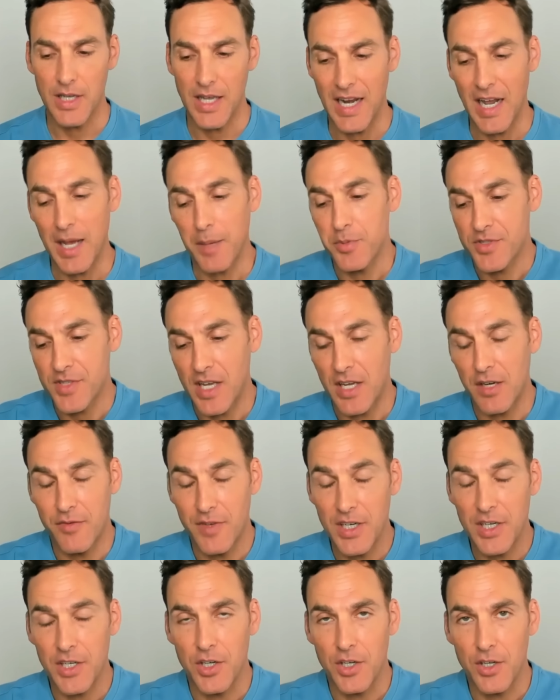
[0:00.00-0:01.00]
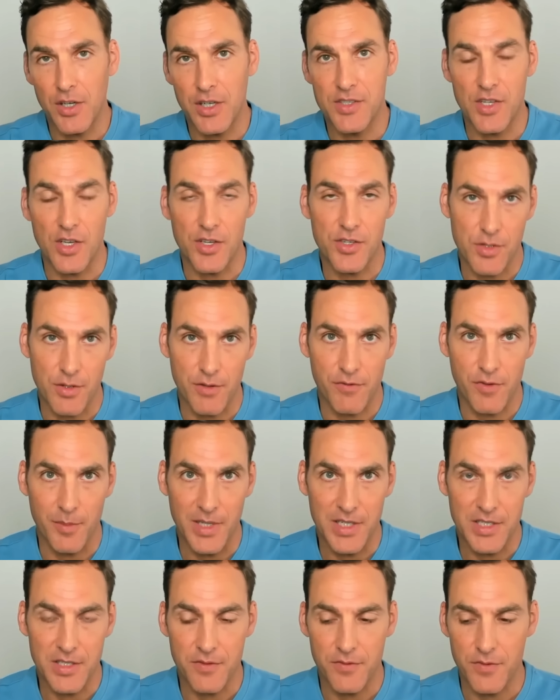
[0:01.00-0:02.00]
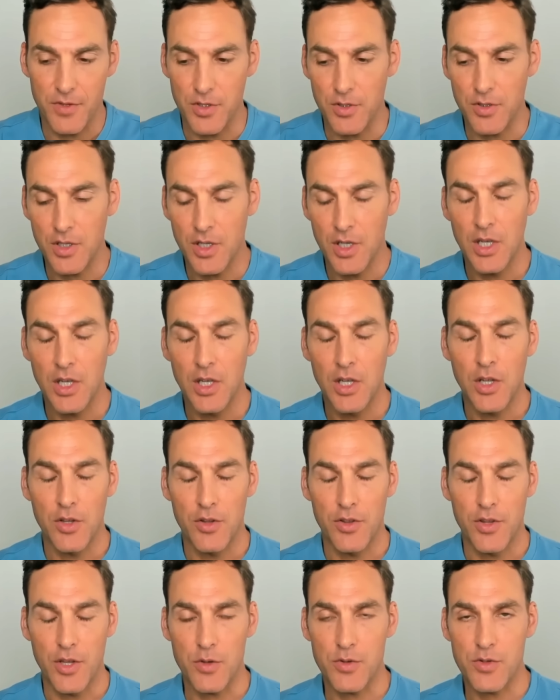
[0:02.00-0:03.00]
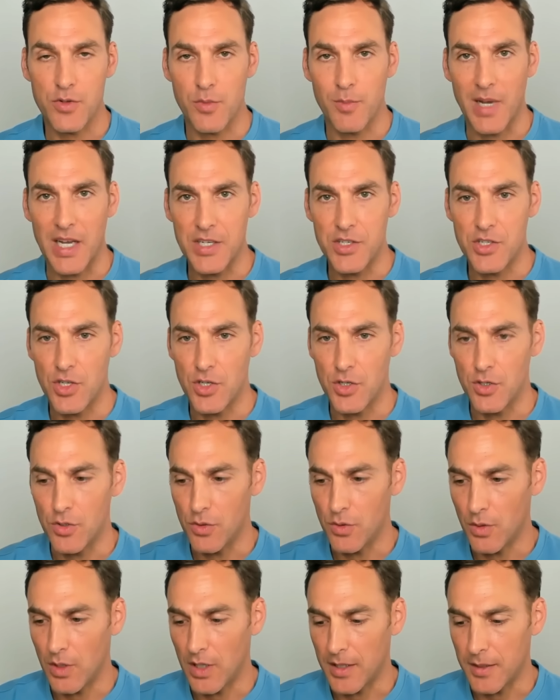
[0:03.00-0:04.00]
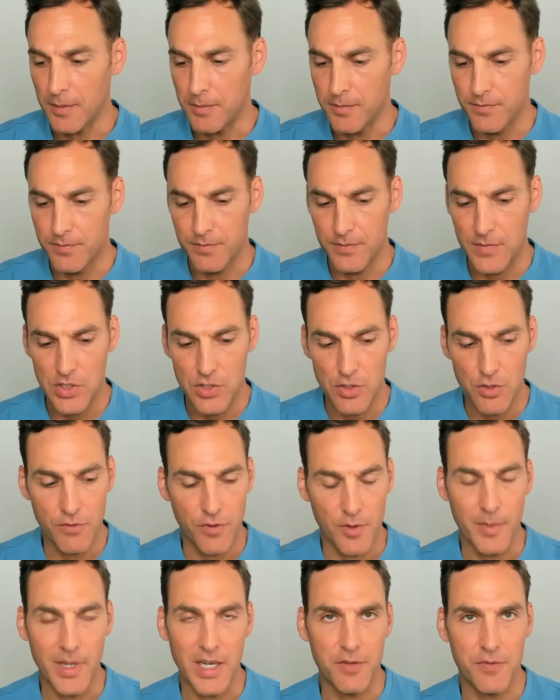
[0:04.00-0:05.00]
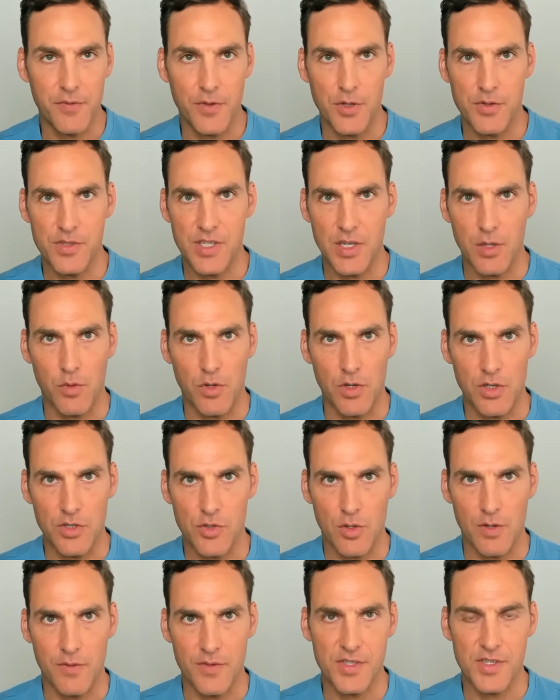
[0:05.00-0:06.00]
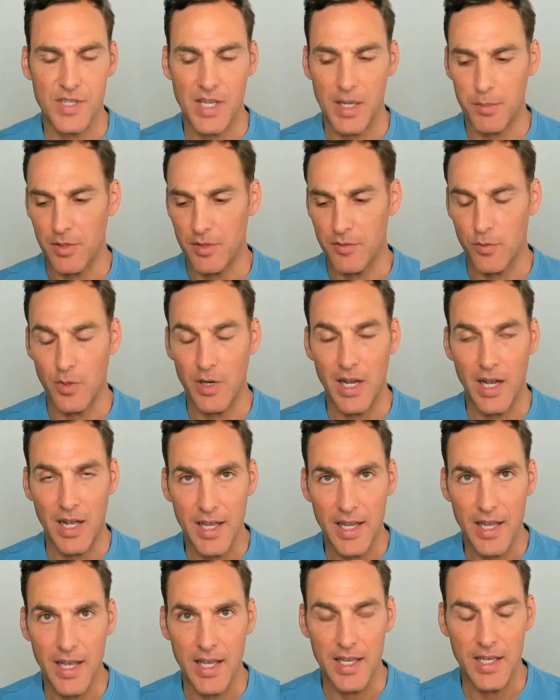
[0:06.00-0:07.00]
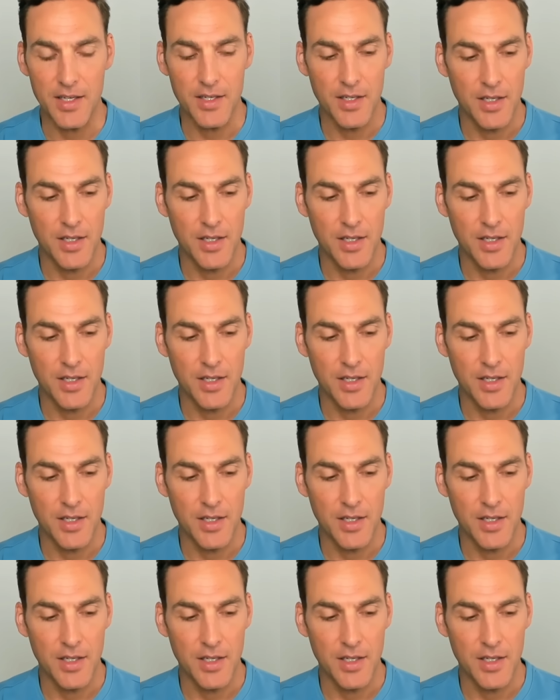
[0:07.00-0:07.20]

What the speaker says: and apple cider vinegar is also a fermented food. Those are my two fermented foods that were sort of a staple of what I ate.